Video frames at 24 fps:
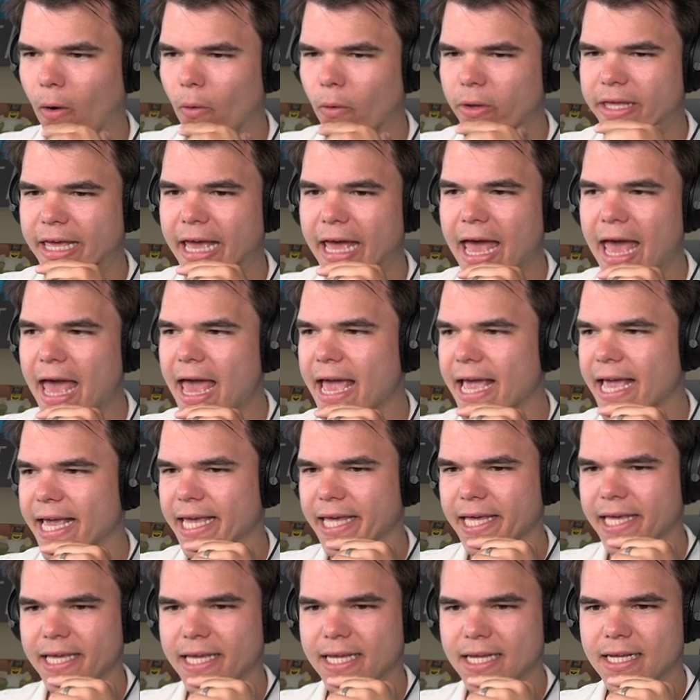
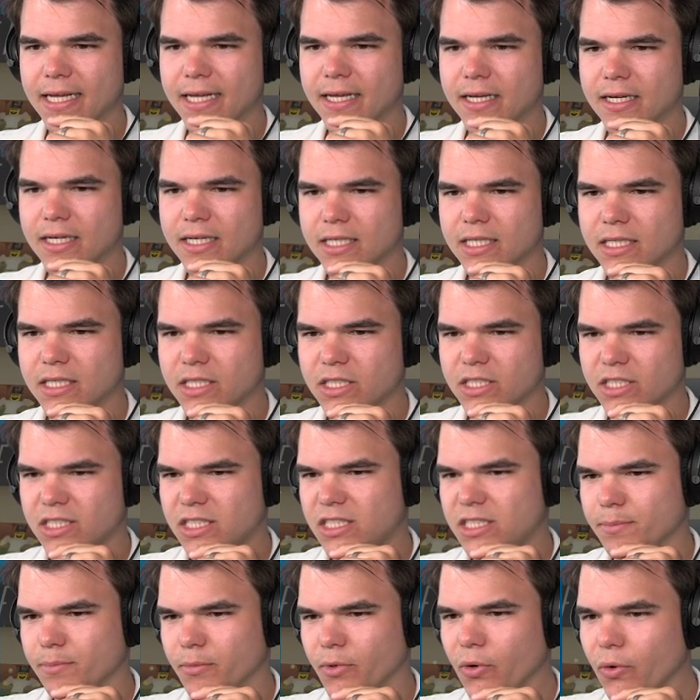Okay.
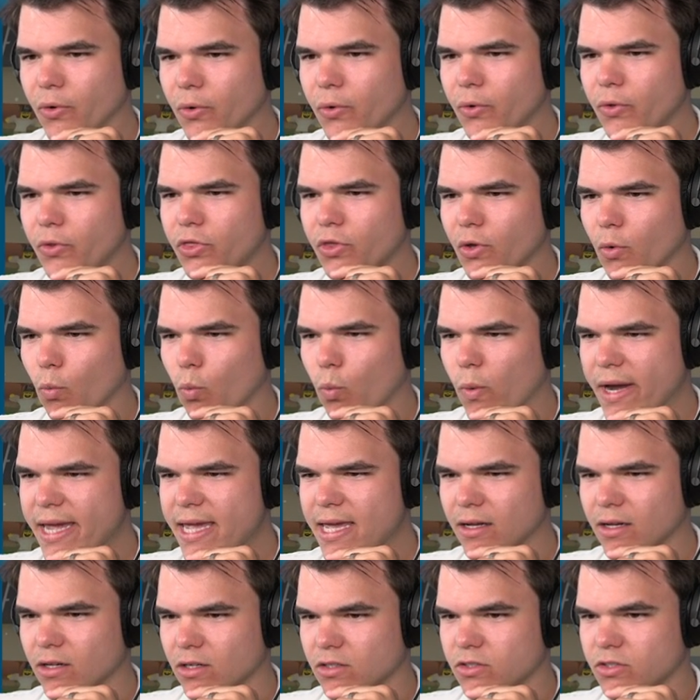Smooth
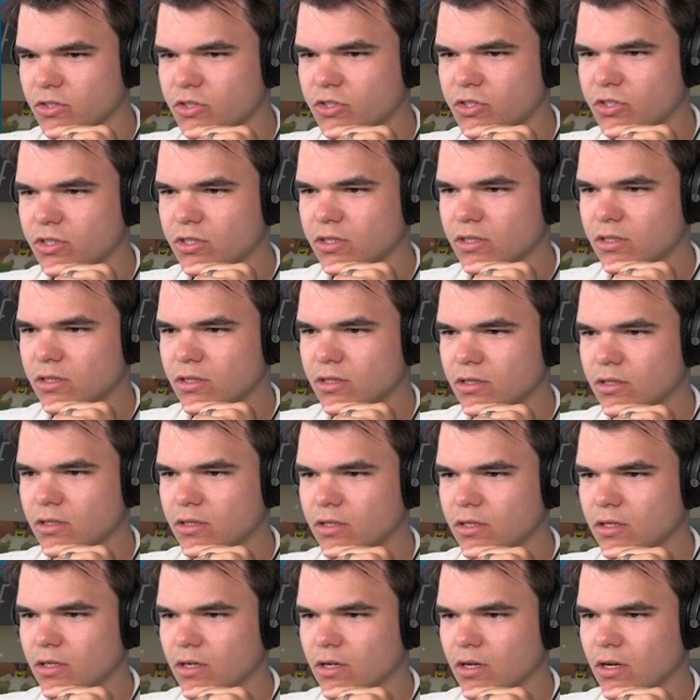wheels.
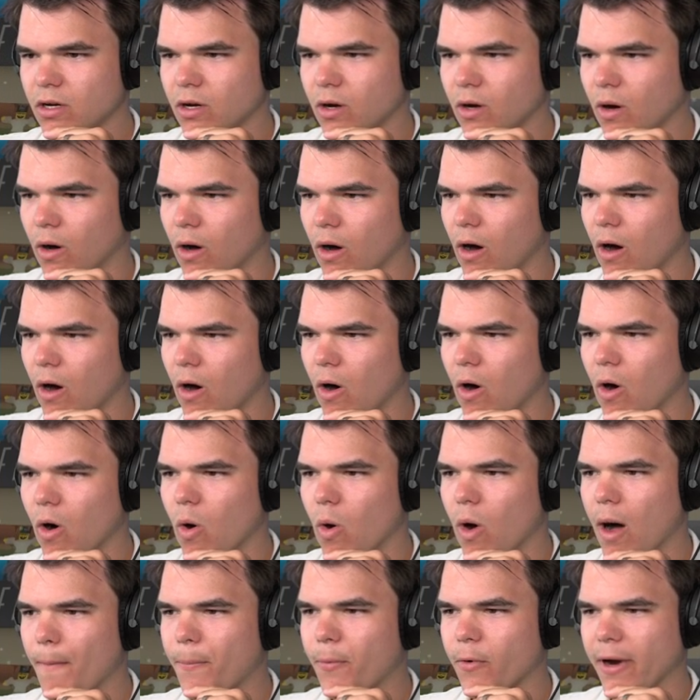
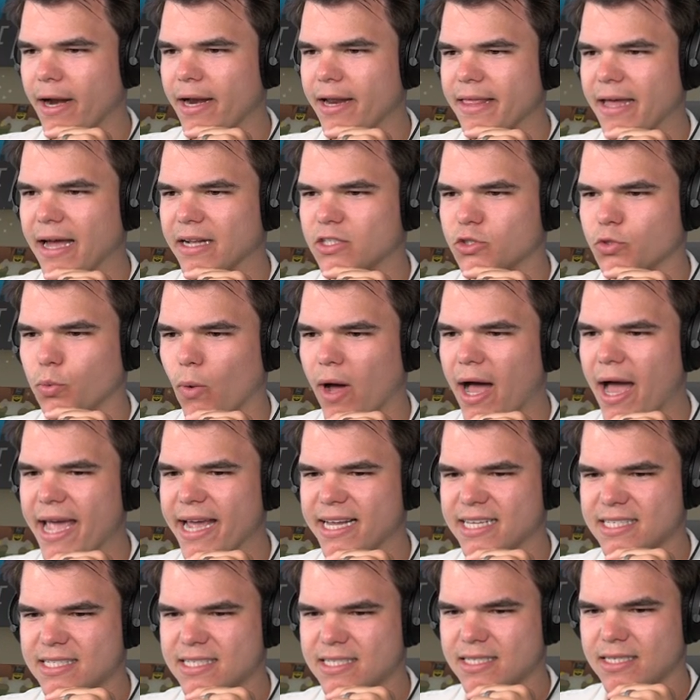Oh, upgraded that
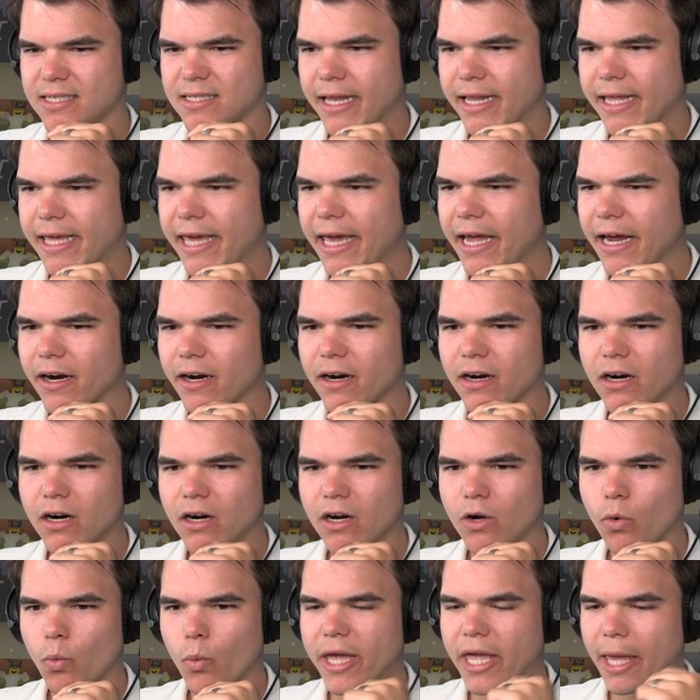twice. And here,
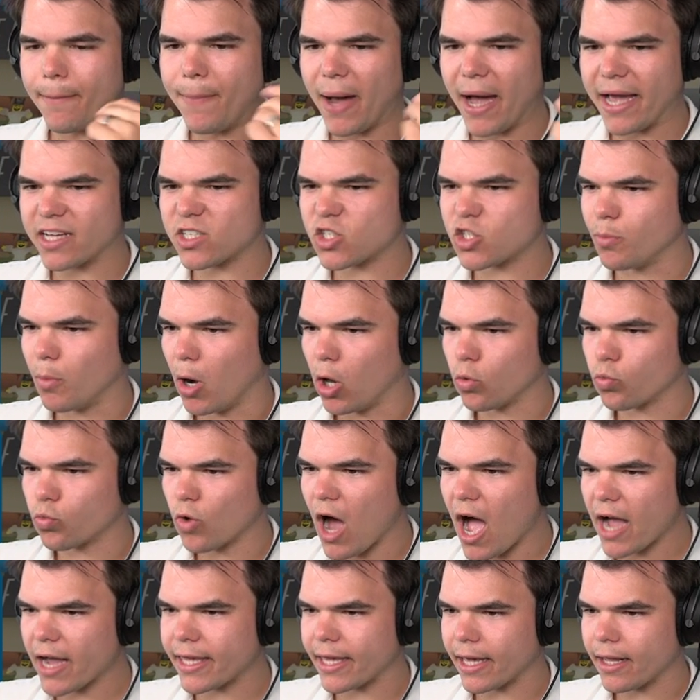we can buy a small
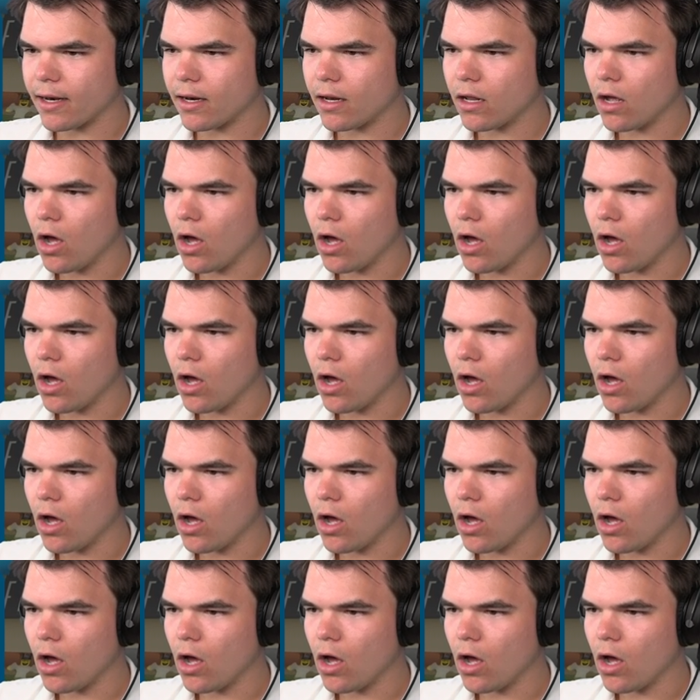rocket.